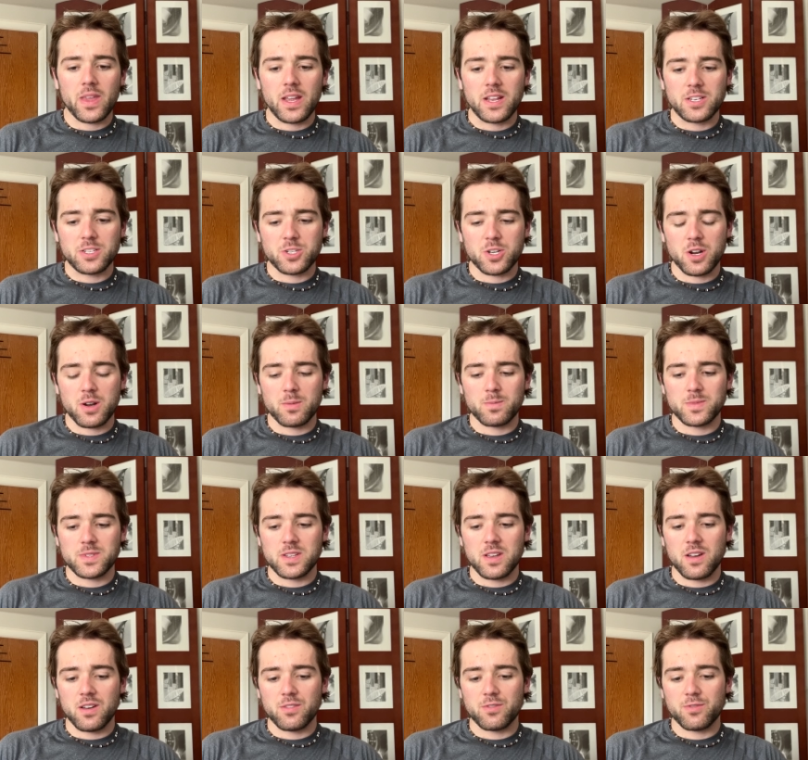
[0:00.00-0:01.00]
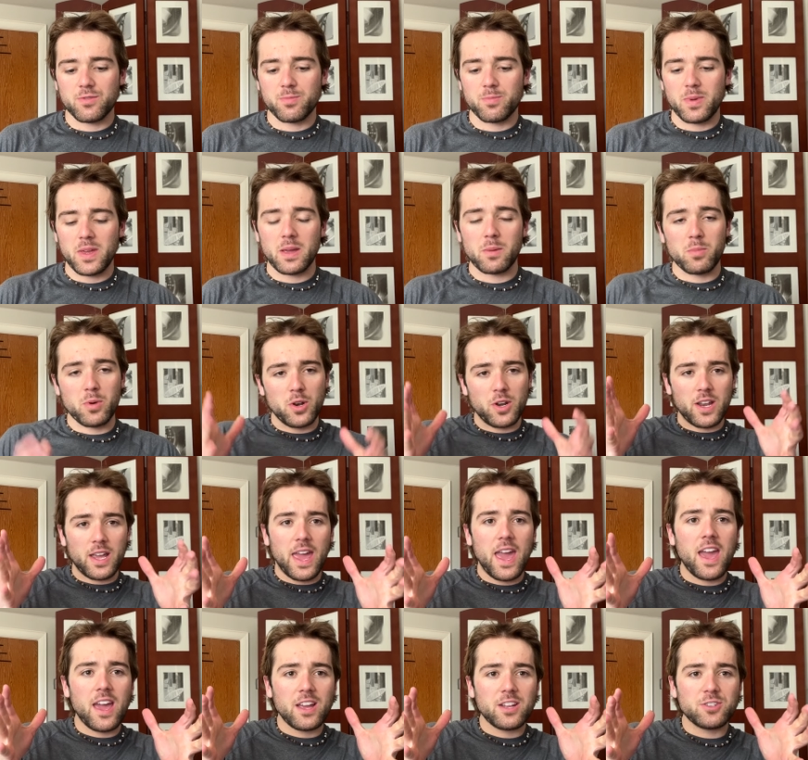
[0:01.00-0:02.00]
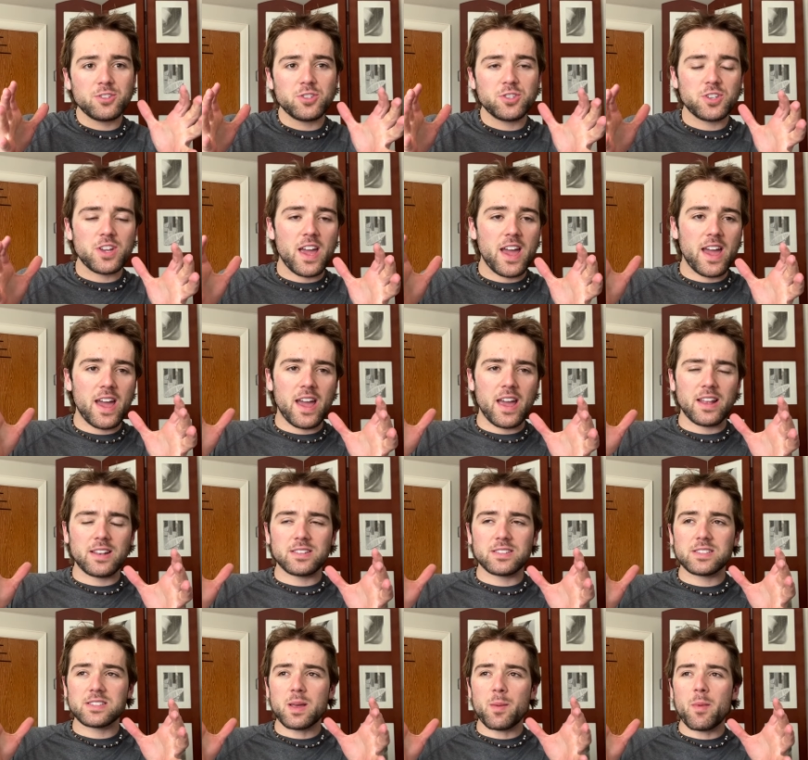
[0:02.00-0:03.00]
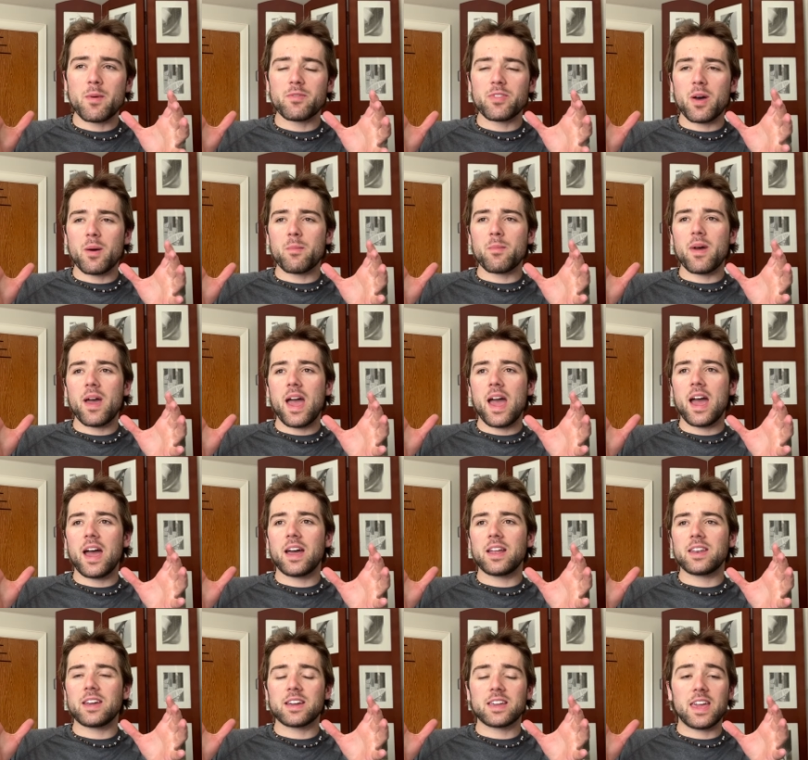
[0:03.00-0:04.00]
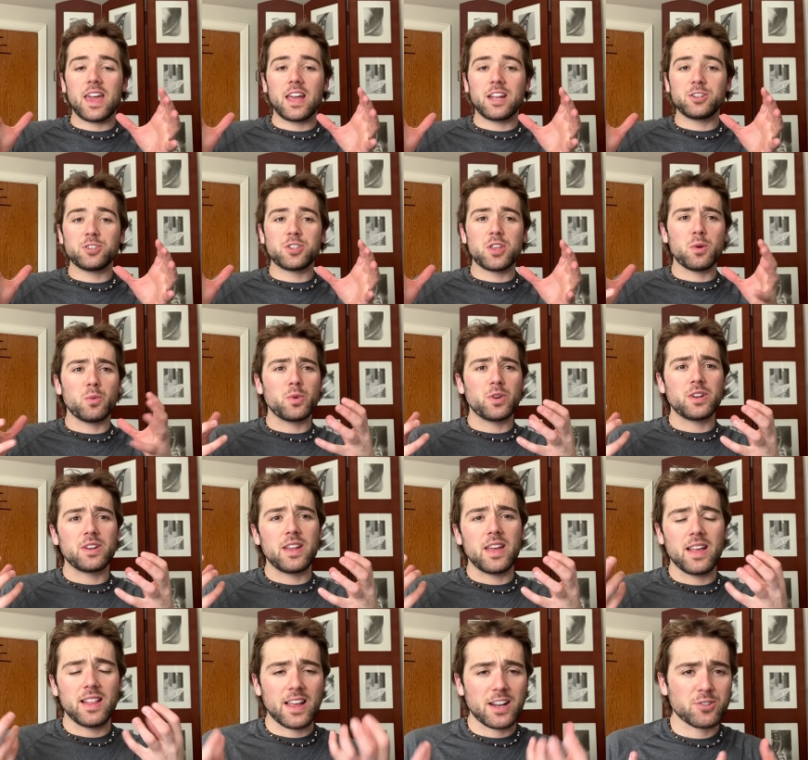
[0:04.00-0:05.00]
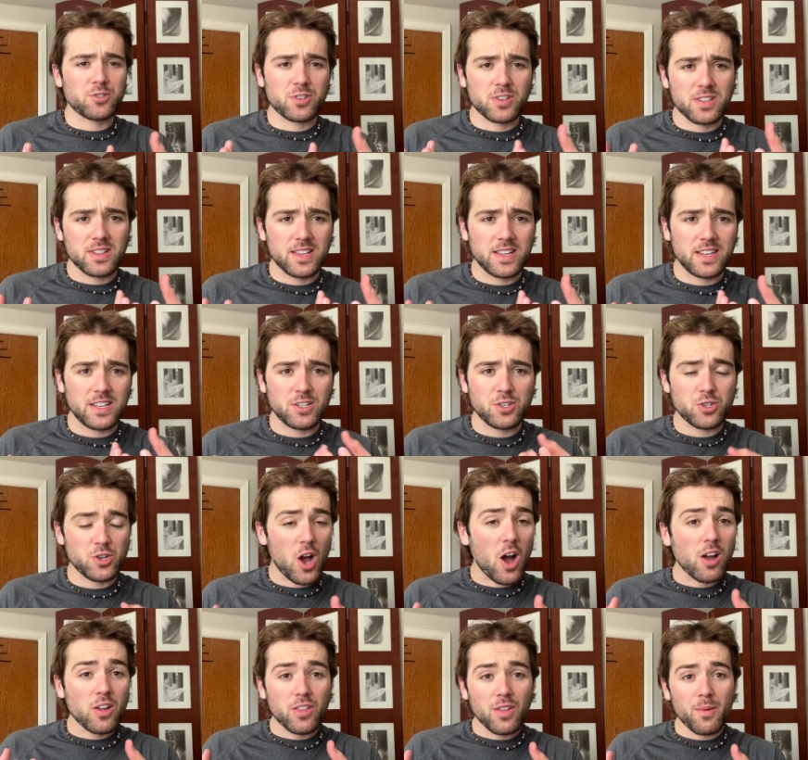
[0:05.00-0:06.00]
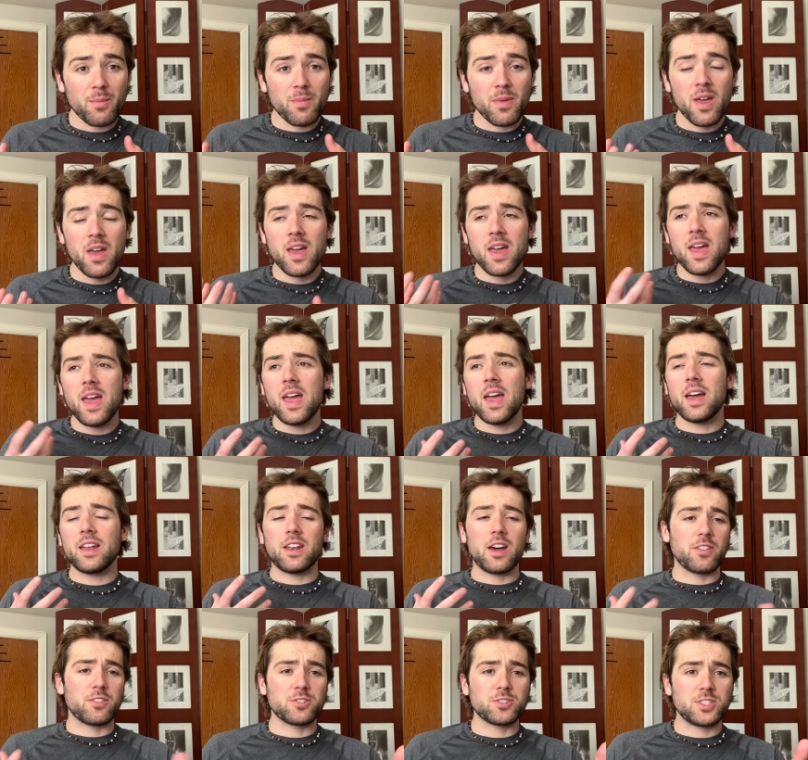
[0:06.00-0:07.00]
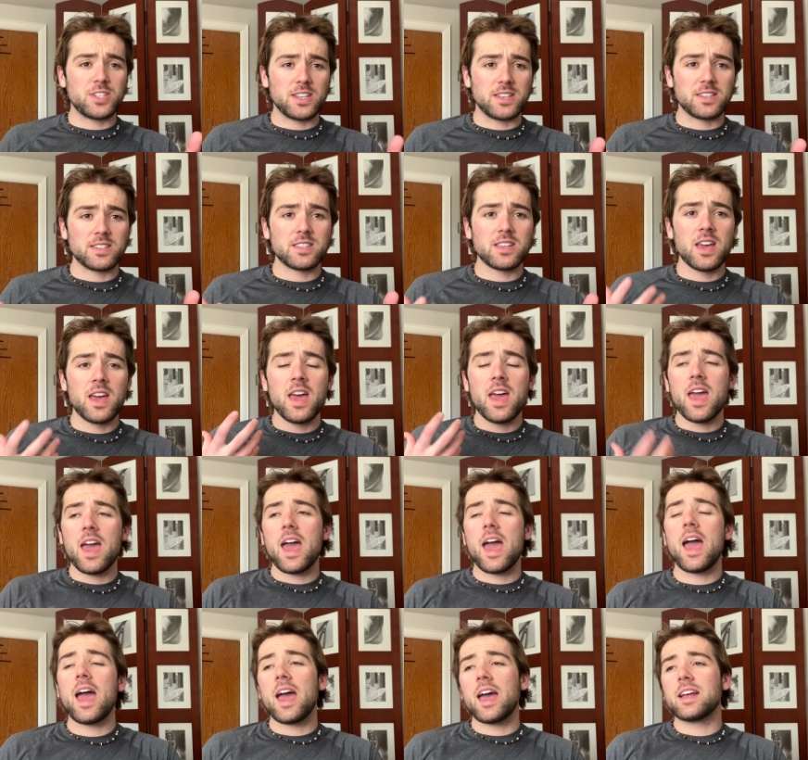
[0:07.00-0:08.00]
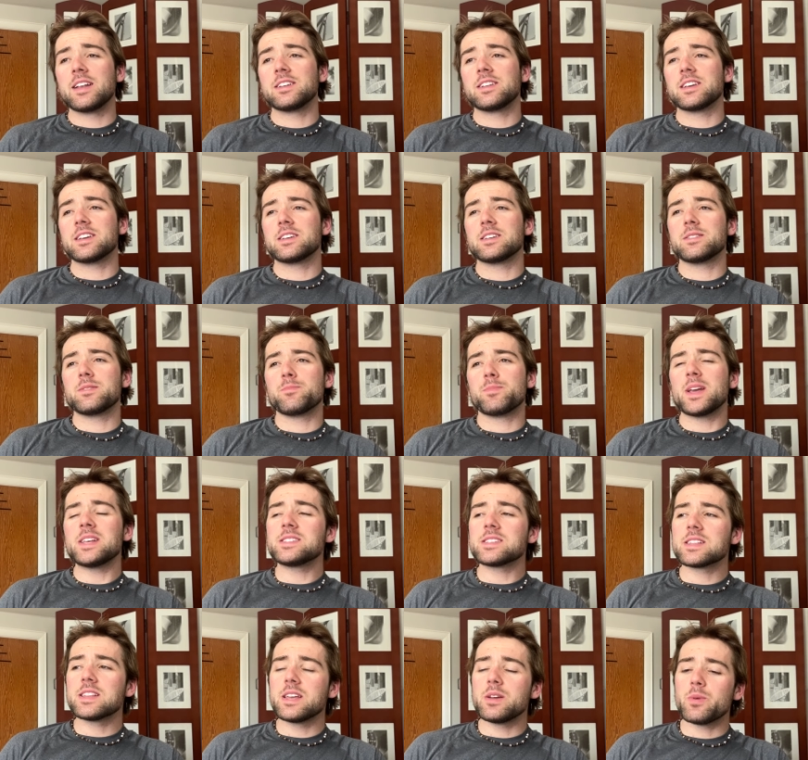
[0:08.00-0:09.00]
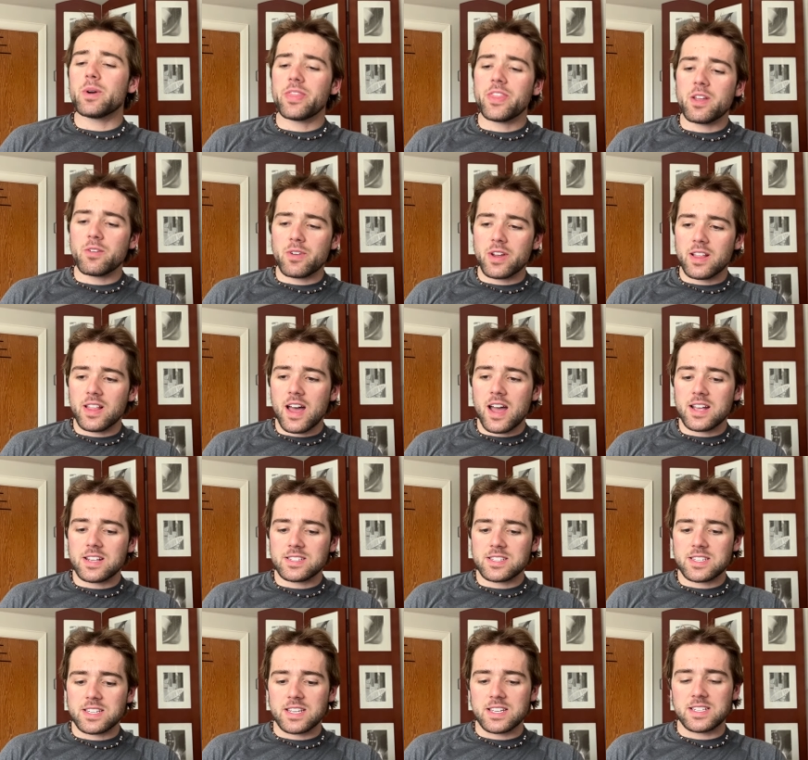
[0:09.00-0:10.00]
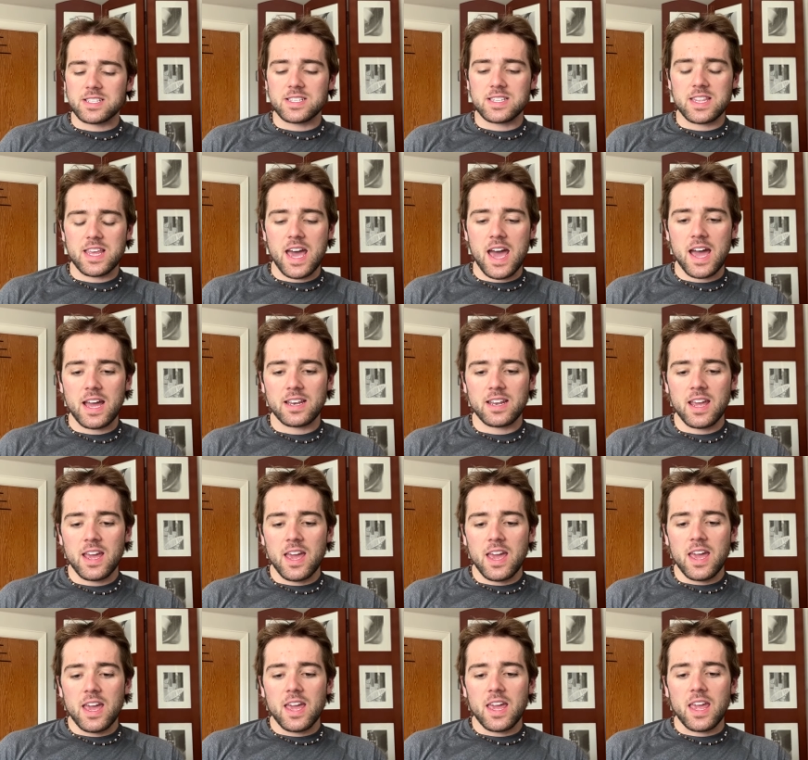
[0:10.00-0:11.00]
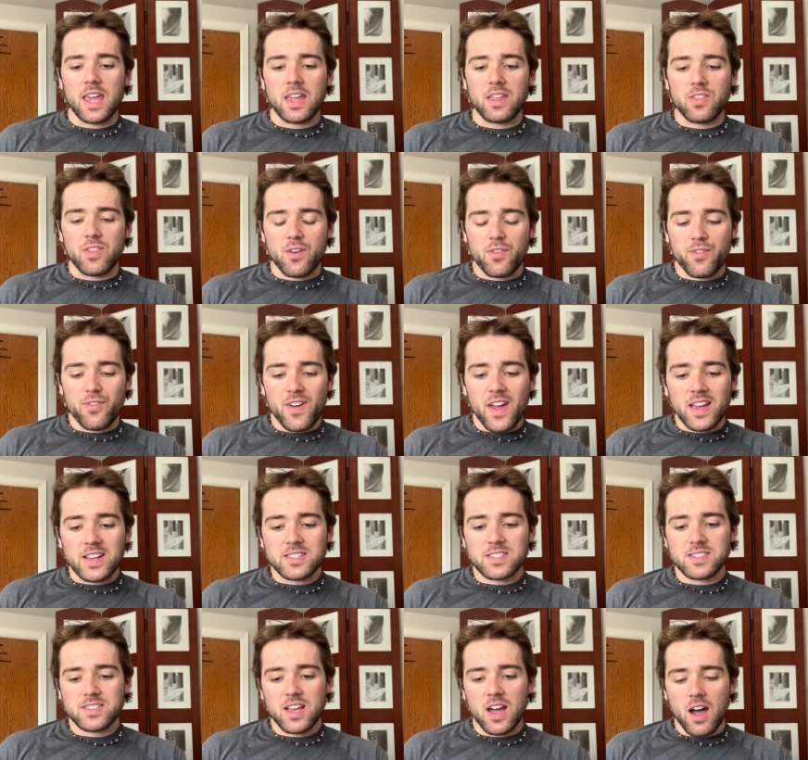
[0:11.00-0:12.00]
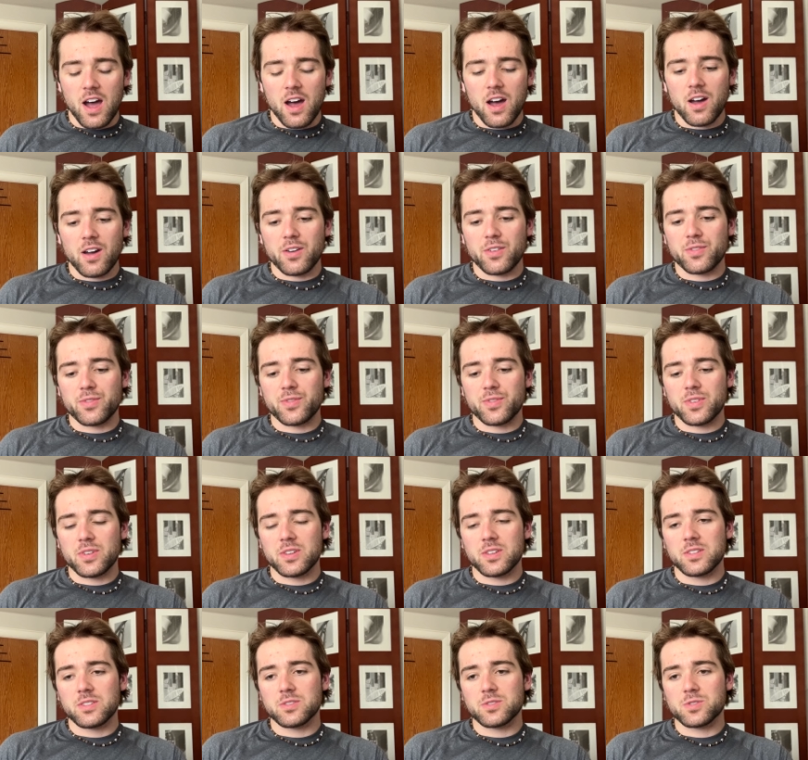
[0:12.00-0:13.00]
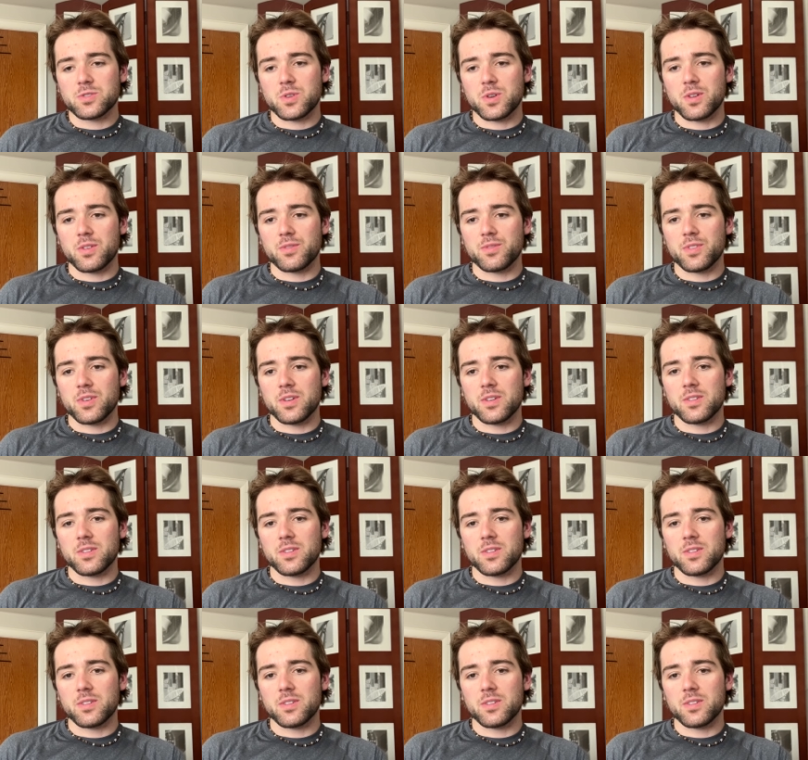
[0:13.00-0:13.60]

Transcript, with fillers: in terms of being put in a cage, and some of them had a cage that would electrically shock them, and others didn't. And basically, what they realized is that in the face of sort of